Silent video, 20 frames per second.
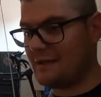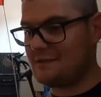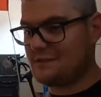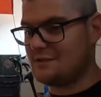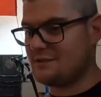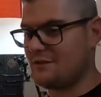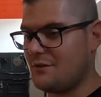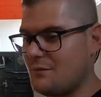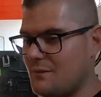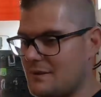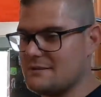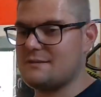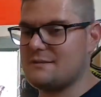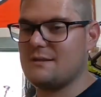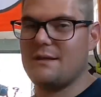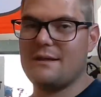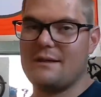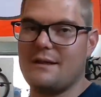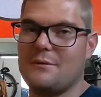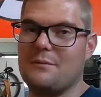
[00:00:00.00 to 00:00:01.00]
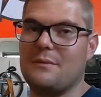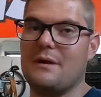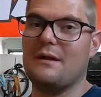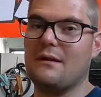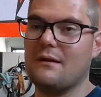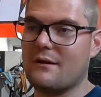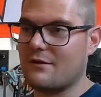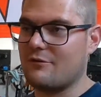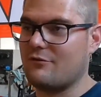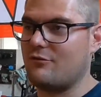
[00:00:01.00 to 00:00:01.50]
anxious on the one side, it can be
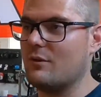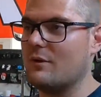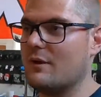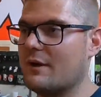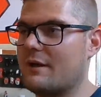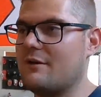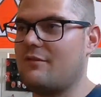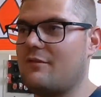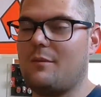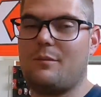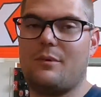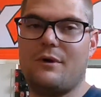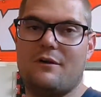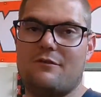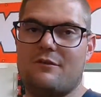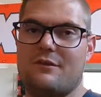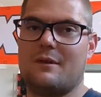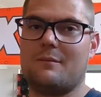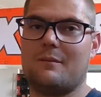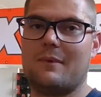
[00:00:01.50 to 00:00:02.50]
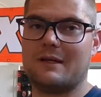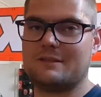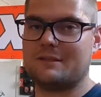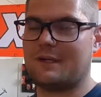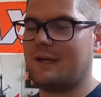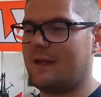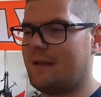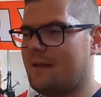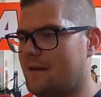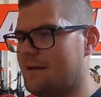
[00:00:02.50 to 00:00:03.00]
a lot of work if I put everything
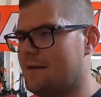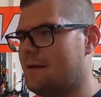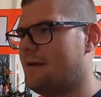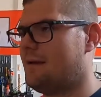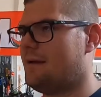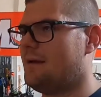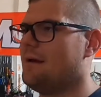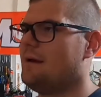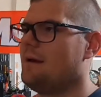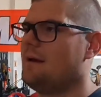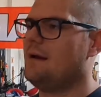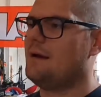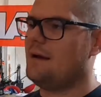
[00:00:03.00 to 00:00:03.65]
back together.